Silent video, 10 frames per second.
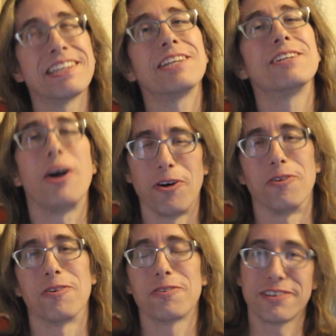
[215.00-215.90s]

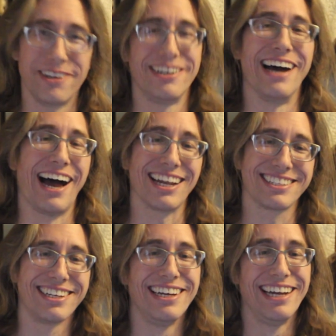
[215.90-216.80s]
No, you're not.
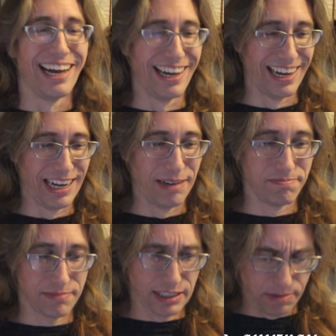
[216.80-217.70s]

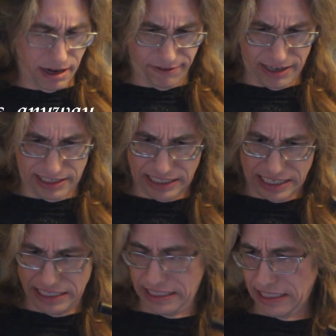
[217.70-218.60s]
As a matter of fact,
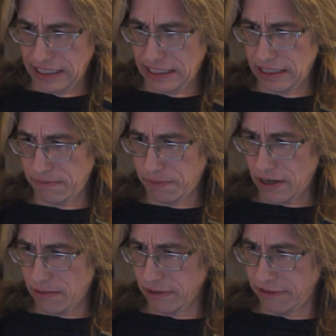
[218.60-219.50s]
I think that
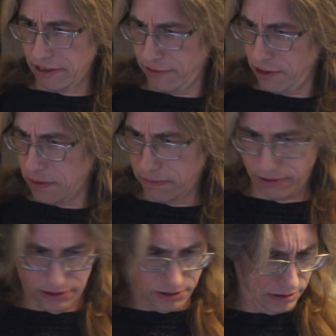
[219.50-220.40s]
probably very few people
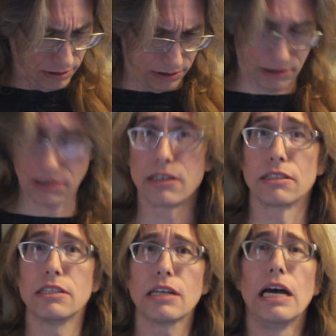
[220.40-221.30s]
are going to do things like
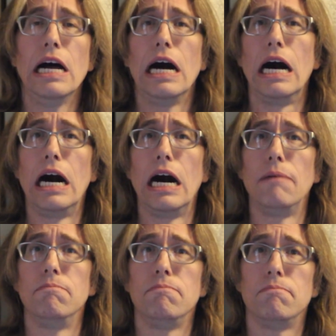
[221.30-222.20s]
this.
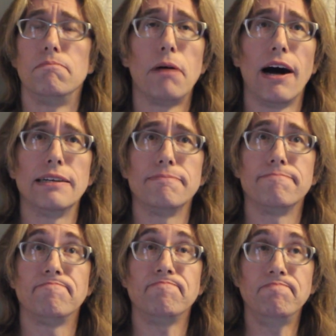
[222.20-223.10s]
But
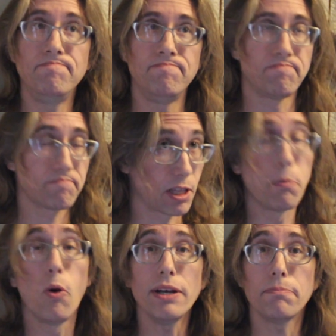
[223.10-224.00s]
the
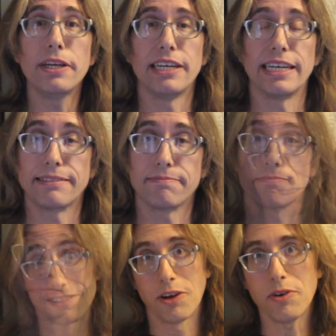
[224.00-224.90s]
point being,
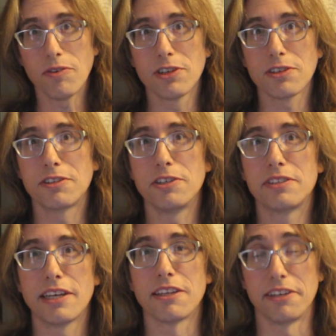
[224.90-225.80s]
don't overlook the
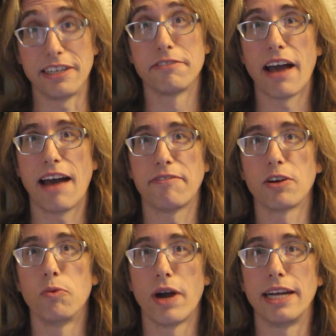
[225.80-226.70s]
utility of having
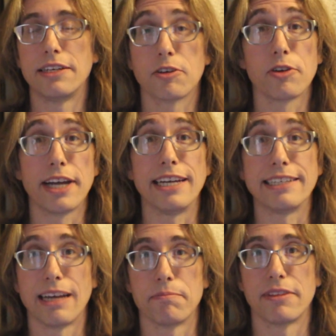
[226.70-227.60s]
a way to create
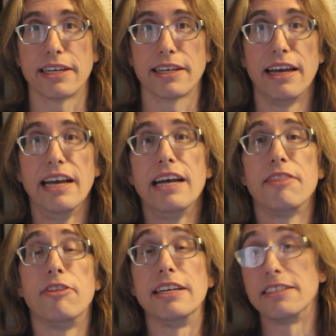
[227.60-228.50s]
something
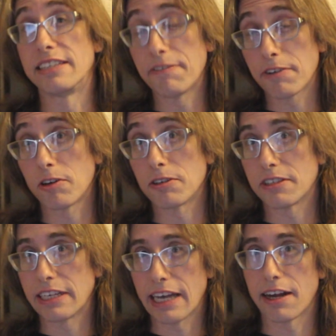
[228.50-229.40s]
that is difficult
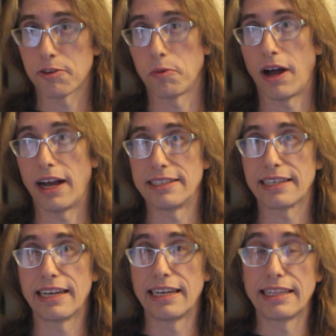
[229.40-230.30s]
to get otherwise
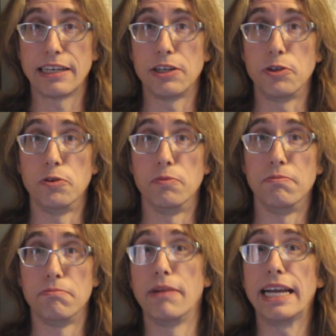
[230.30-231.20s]
and that you
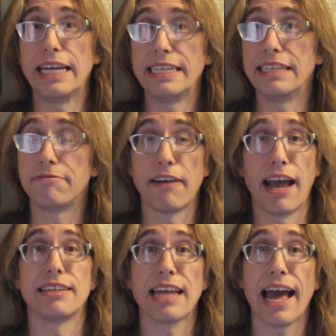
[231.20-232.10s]
may need
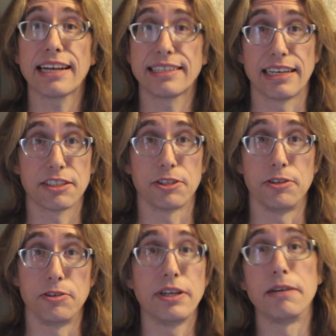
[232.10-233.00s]
fast access
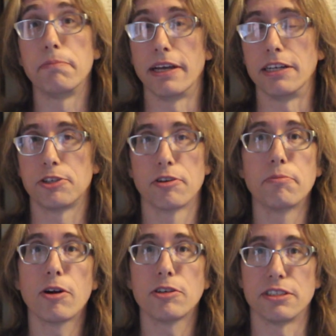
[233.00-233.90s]
to in a pinch or an
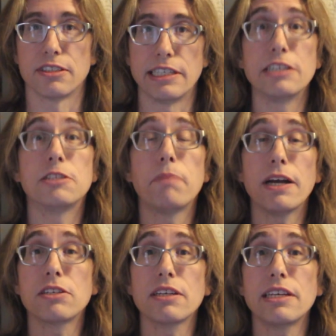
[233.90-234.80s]
emergency,
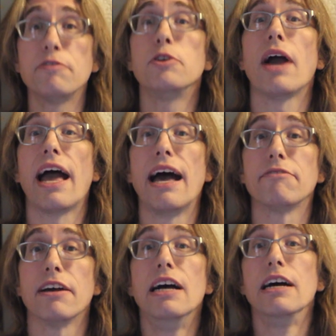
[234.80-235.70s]
especially if you
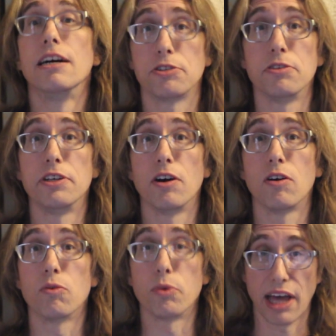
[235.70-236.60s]
have a
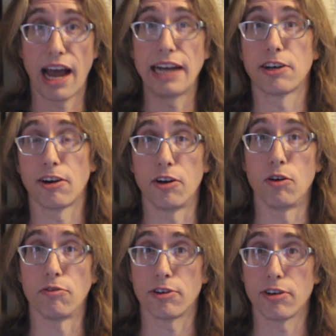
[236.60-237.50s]
studio with high
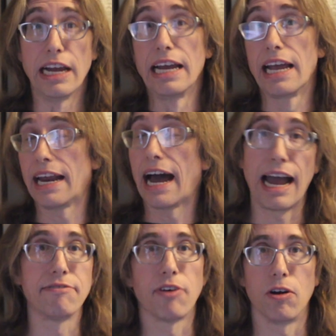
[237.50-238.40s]
turnover and
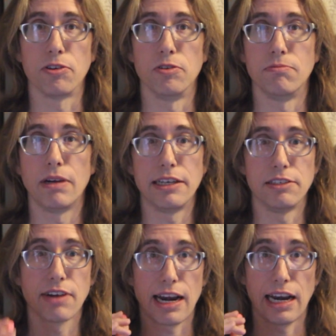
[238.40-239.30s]
high volume and
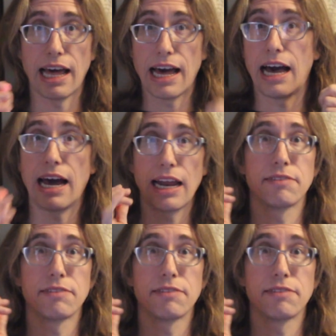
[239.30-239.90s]
you've got a lot